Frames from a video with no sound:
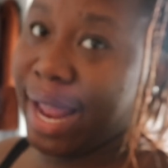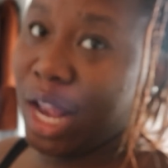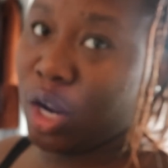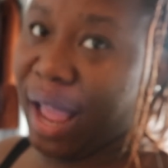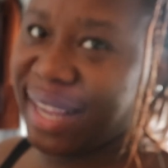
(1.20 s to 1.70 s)

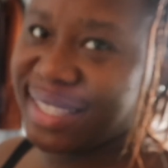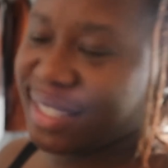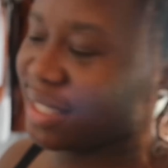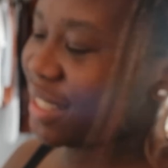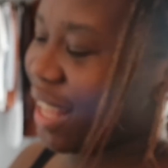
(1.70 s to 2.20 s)
hello
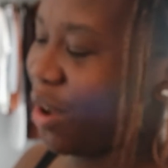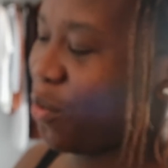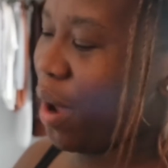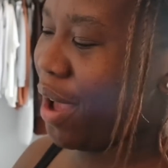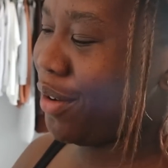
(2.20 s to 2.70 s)
guys
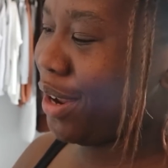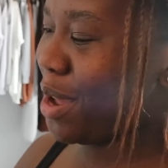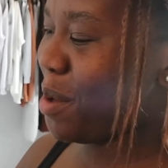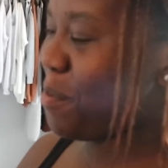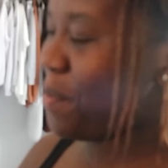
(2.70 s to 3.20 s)

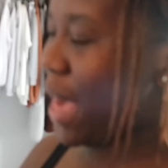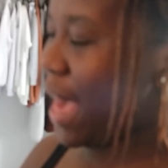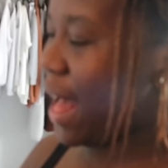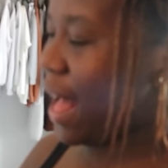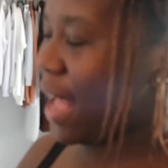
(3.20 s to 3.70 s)
welcome
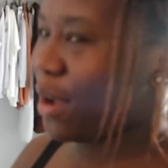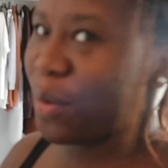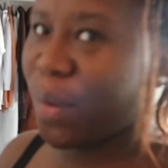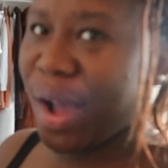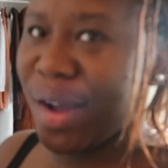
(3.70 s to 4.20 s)

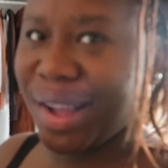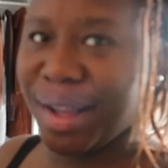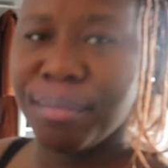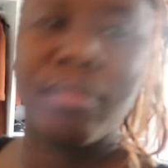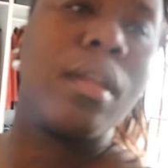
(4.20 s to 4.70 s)
back
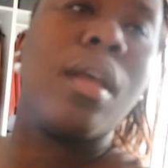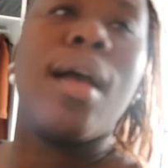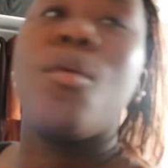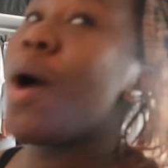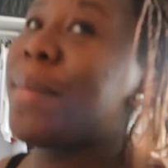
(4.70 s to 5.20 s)
welcome
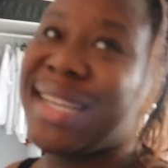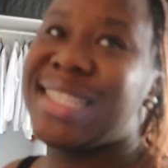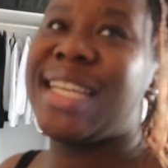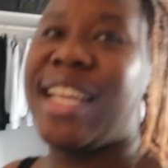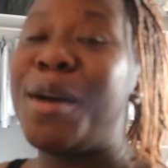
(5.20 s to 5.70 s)
why am i
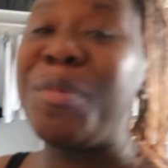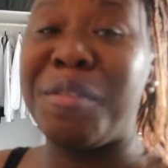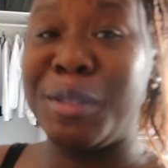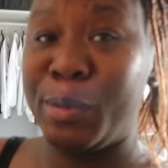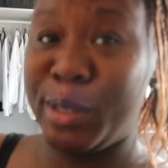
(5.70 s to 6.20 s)
singing i'm
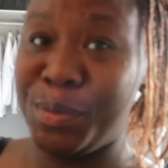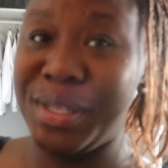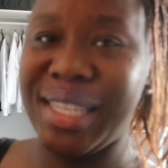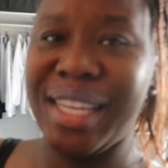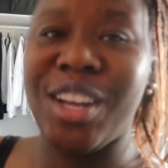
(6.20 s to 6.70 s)
never supposed to be
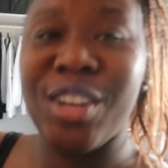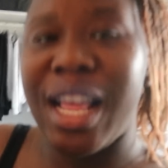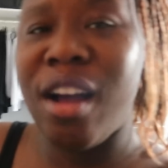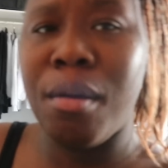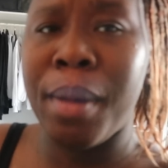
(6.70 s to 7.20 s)
singing because
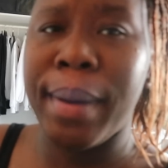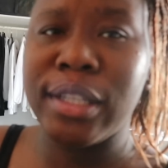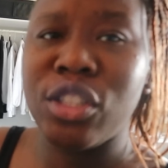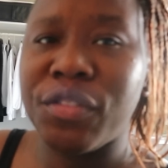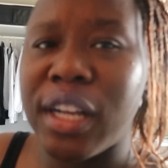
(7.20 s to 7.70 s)
oh my
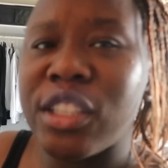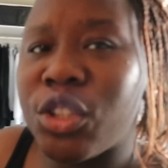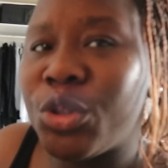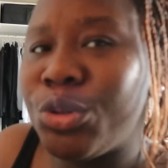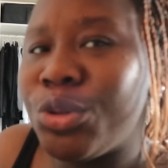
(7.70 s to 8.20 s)
battery's
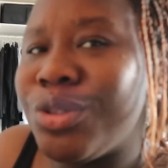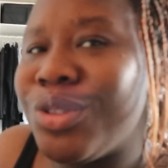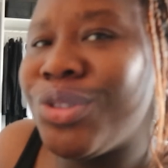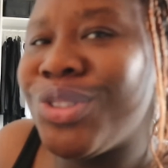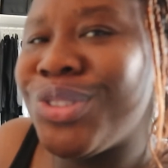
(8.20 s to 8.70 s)
flashing ooh, ooh,
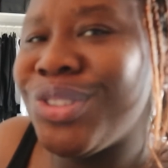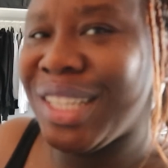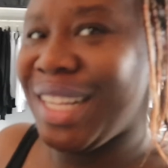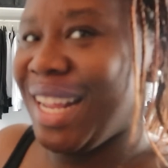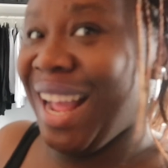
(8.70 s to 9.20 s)
ooh, ooh.
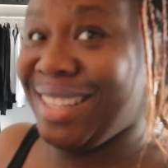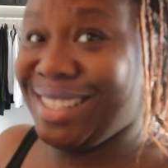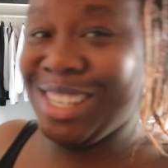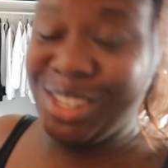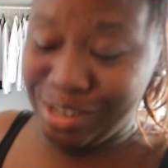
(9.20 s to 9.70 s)
i
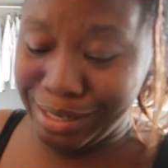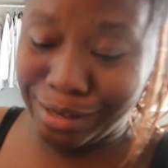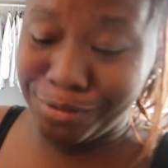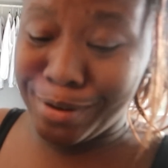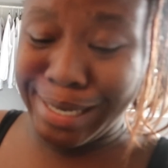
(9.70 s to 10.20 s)
think you guys
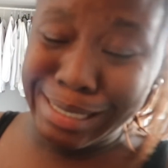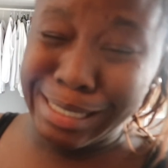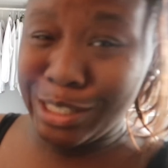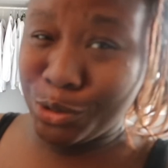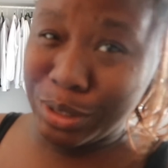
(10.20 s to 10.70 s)
have already
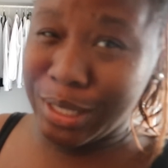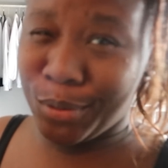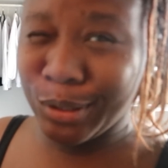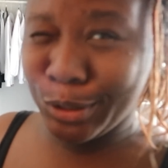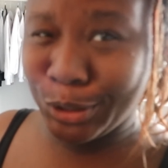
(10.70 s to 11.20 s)
seen what i
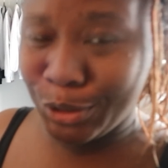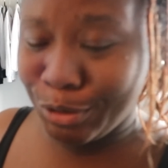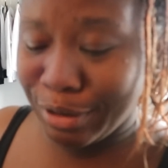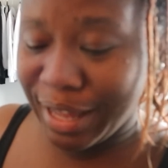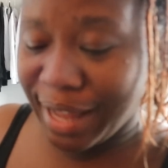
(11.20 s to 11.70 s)
want to show
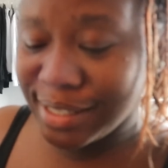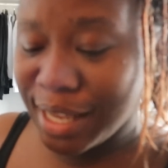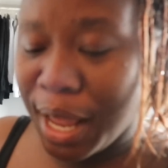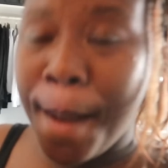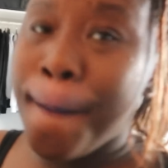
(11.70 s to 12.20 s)
you guys
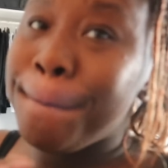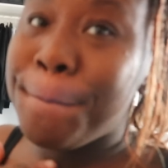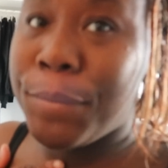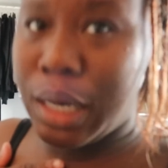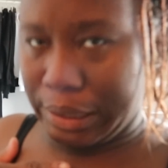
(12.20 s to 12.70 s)

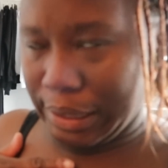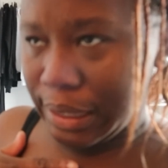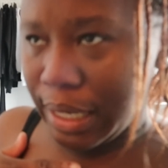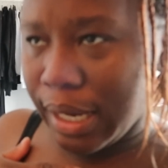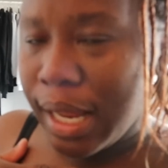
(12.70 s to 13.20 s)

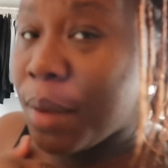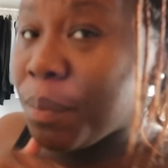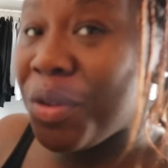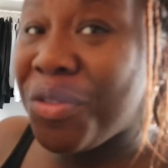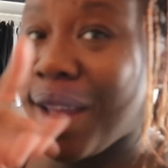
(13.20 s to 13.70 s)
but
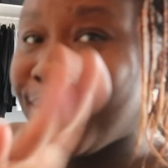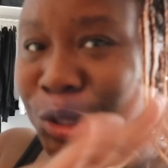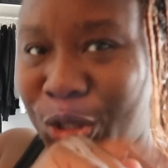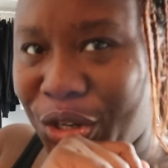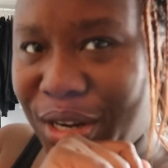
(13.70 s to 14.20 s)
before i even
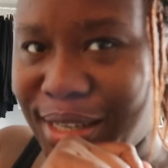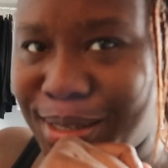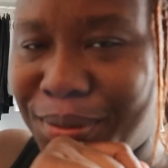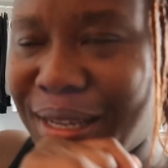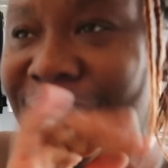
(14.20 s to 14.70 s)
show you guys
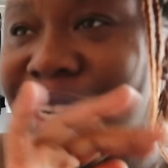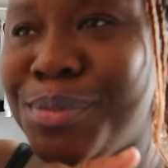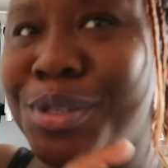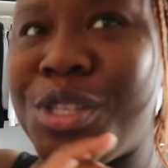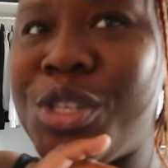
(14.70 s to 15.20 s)
something god
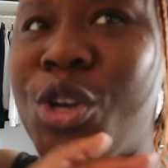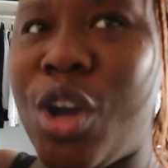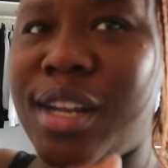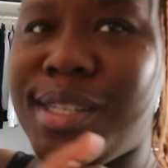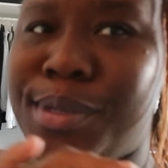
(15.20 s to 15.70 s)
has been
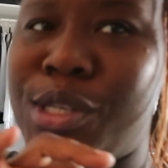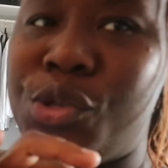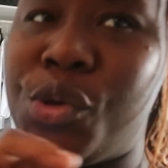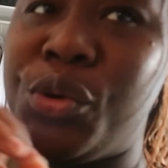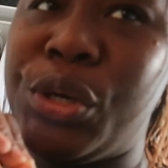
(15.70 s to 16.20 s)
god has been
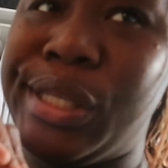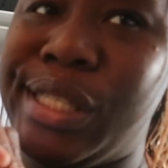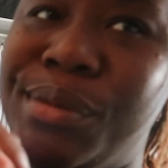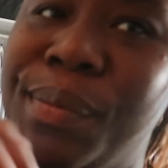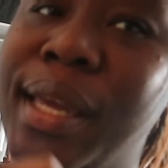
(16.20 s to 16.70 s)
so good
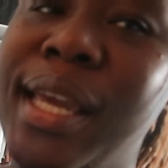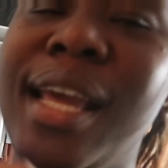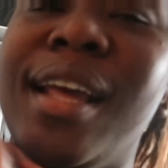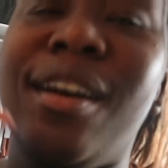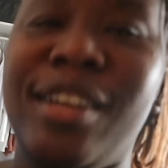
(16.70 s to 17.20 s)
to me
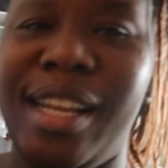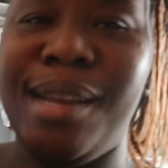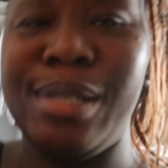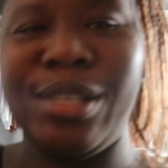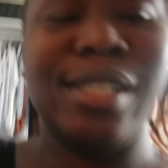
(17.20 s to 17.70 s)
okay
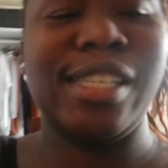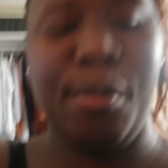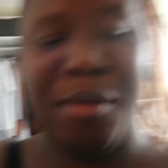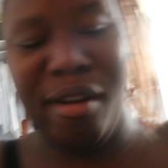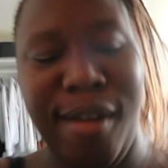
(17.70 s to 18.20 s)
let me turn this
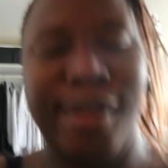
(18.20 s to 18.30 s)
camera